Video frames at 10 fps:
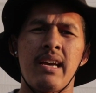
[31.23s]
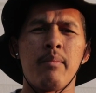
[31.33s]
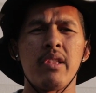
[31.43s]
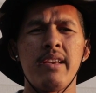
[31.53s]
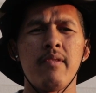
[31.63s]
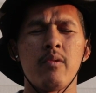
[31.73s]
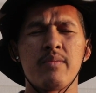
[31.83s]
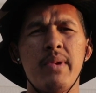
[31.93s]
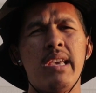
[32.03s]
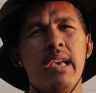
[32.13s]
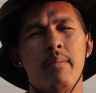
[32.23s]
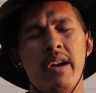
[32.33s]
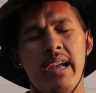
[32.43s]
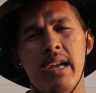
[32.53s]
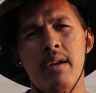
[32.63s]
I believe it was me,
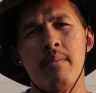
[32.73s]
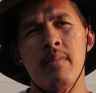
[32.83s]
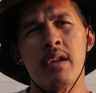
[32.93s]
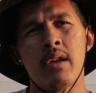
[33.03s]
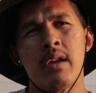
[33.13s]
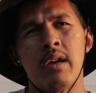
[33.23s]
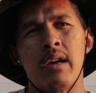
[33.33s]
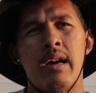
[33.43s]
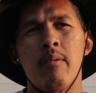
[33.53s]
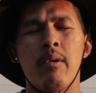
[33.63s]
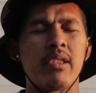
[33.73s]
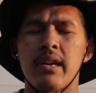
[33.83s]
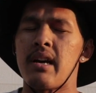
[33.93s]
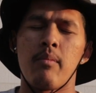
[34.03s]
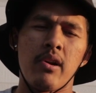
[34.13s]
Abraham. I went with
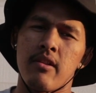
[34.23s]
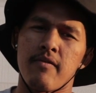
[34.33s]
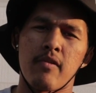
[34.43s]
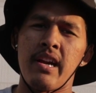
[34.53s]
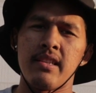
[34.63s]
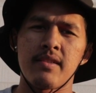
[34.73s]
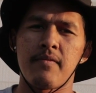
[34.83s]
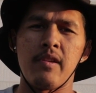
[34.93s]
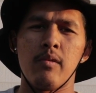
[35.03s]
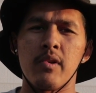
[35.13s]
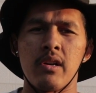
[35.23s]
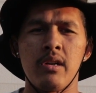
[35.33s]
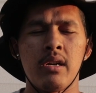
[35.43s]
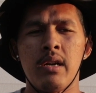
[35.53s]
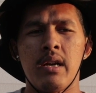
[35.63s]
a couple other friends, Filmer.